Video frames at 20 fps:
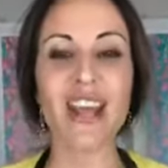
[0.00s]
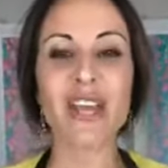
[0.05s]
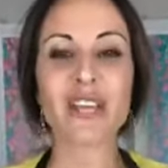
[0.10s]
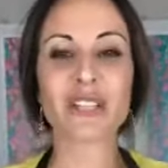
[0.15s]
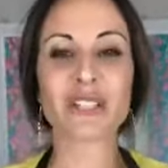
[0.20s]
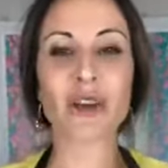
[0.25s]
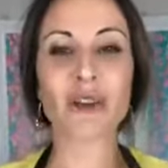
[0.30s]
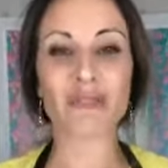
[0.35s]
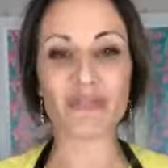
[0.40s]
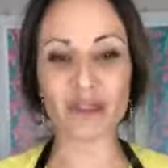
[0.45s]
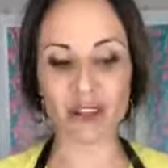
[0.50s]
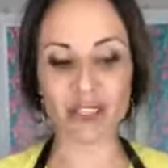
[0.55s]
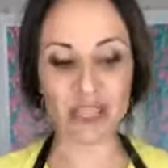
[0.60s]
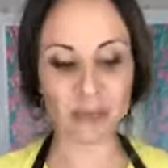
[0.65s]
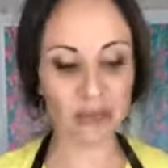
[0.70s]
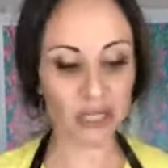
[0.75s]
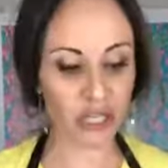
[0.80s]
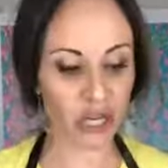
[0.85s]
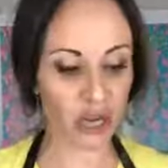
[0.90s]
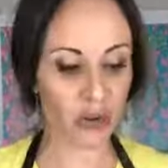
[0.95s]
So first, let
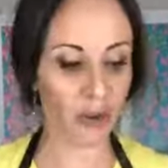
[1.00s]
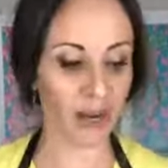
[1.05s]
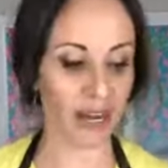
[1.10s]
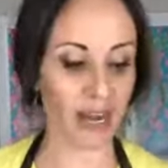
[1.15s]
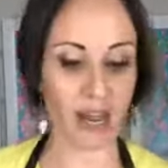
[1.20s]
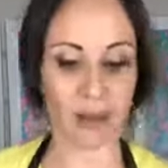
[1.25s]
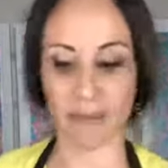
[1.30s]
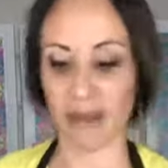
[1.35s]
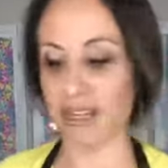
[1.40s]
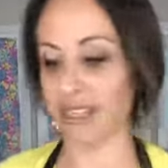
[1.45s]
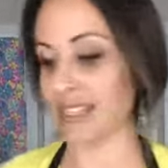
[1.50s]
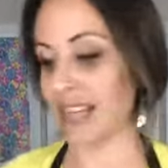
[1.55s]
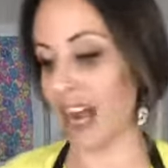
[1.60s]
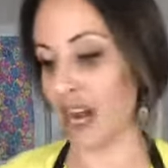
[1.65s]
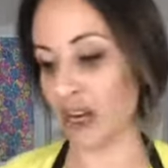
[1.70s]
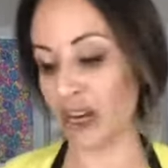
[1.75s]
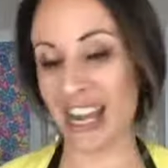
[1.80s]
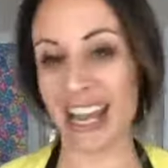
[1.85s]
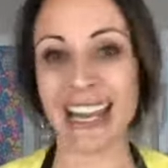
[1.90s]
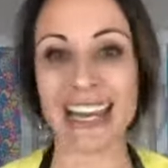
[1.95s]
me show you what I got in my
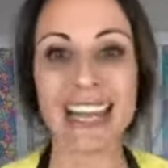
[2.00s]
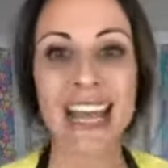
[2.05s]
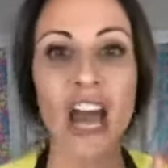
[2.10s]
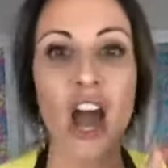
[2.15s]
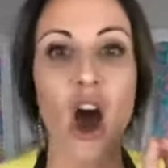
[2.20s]
designer kit.